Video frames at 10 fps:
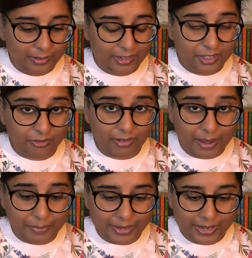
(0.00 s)
Little
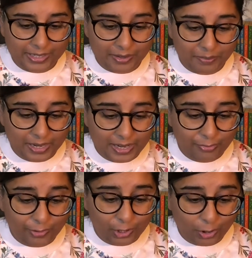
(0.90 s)
Rabbit had completely
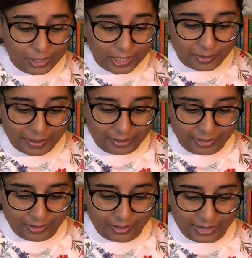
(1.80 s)
forgotten about
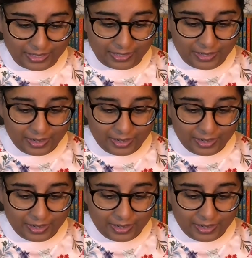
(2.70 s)
the kite.